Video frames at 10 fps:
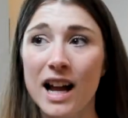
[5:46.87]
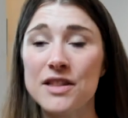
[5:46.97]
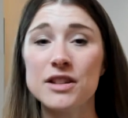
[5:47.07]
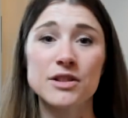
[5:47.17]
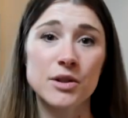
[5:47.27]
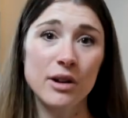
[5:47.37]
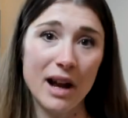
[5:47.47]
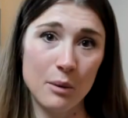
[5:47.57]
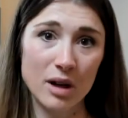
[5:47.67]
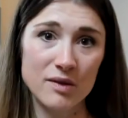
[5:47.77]
And the studio
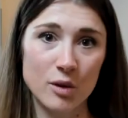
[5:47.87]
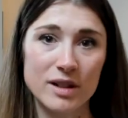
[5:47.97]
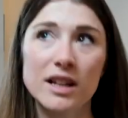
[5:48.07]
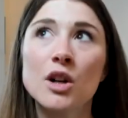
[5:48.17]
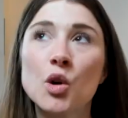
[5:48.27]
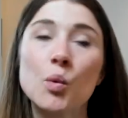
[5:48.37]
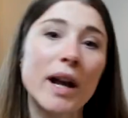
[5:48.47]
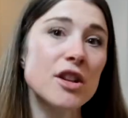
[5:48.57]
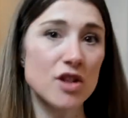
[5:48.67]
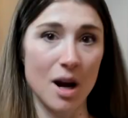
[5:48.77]
I worked for did a
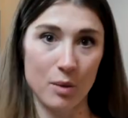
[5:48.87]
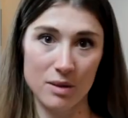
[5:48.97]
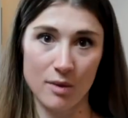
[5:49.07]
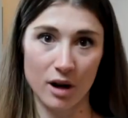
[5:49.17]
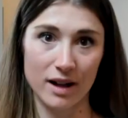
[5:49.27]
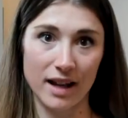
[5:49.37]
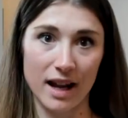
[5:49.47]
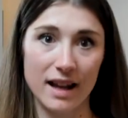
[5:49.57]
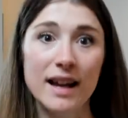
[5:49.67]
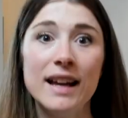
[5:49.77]
great job with
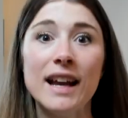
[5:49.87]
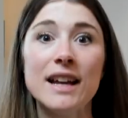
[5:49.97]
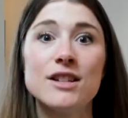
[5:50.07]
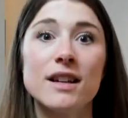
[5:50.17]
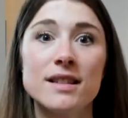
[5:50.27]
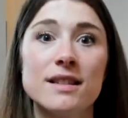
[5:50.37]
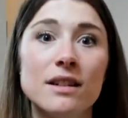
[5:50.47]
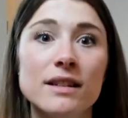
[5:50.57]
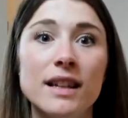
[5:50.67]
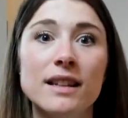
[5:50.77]
marketing. It just
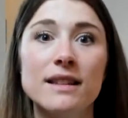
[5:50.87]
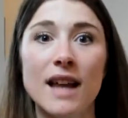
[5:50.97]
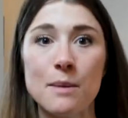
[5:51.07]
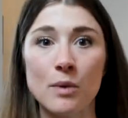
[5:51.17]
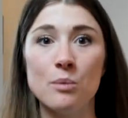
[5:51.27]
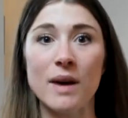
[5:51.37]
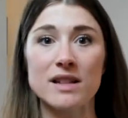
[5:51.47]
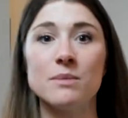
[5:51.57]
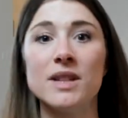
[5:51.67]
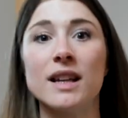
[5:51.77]
still needed that
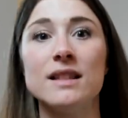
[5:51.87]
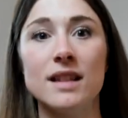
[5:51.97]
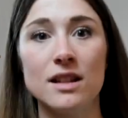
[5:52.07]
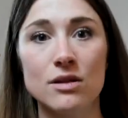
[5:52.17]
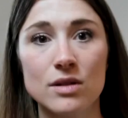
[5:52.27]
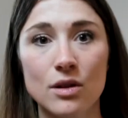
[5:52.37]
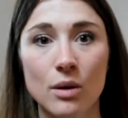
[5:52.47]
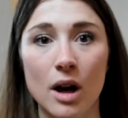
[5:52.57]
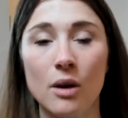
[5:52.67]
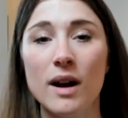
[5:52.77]
momentum to continue to
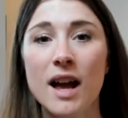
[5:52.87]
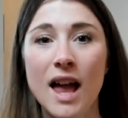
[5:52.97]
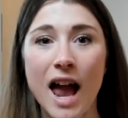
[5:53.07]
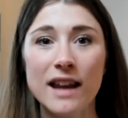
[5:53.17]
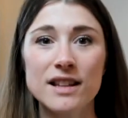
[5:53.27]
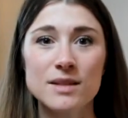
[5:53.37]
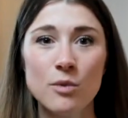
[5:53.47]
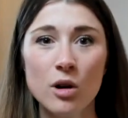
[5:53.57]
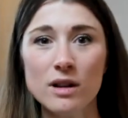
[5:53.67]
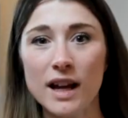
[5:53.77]
grow. And it's
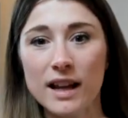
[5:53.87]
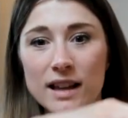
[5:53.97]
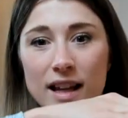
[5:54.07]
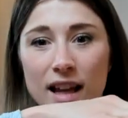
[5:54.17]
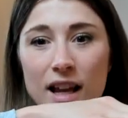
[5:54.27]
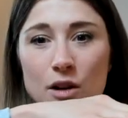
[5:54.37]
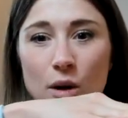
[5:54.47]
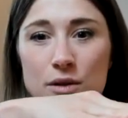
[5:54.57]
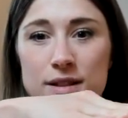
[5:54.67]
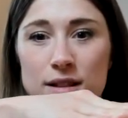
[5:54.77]
more like, like it
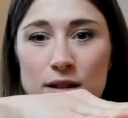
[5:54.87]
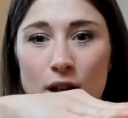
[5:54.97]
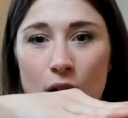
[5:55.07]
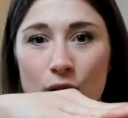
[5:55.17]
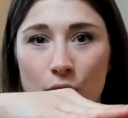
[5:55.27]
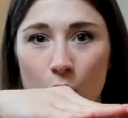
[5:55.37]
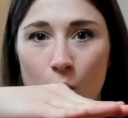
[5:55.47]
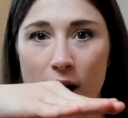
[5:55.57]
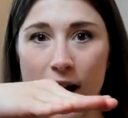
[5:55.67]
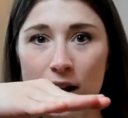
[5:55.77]
grows slow for a
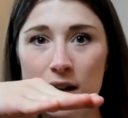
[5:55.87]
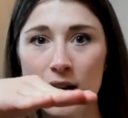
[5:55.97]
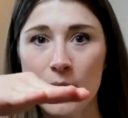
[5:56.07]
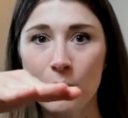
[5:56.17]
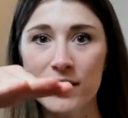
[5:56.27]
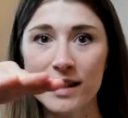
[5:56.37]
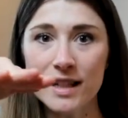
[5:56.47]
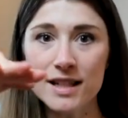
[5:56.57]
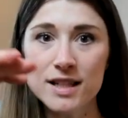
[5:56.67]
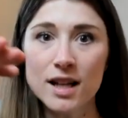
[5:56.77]
while, but then
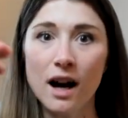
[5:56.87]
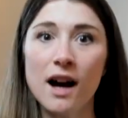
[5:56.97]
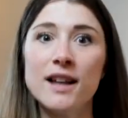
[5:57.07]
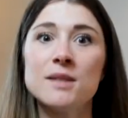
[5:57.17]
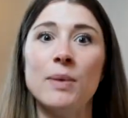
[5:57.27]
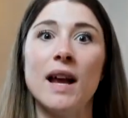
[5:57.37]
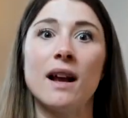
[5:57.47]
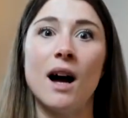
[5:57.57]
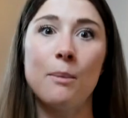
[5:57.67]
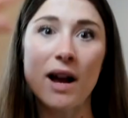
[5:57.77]
it does
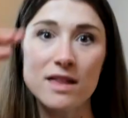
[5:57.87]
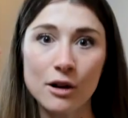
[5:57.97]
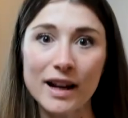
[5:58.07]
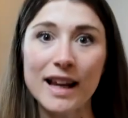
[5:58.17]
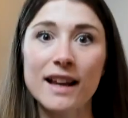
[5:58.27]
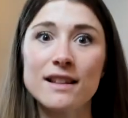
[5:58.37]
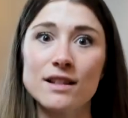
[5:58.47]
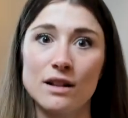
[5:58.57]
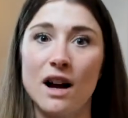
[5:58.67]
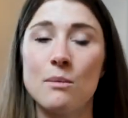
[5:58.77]
pick up and there is
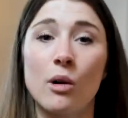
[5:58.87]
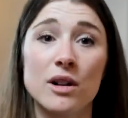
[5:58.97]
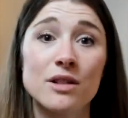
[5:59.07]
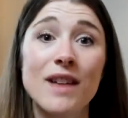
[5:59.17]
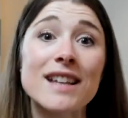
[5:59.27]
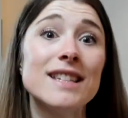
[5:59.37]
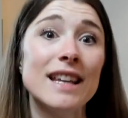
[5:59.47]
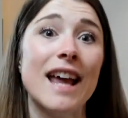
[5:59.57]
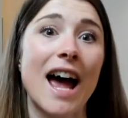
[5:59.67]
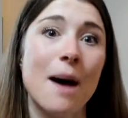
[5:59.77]
a lot more. So that
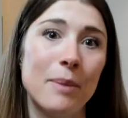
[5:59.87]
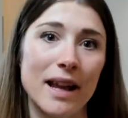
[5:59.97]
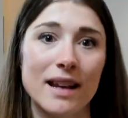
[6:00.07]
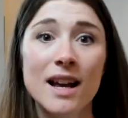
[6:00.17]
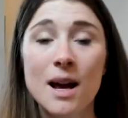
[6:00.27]
did happen.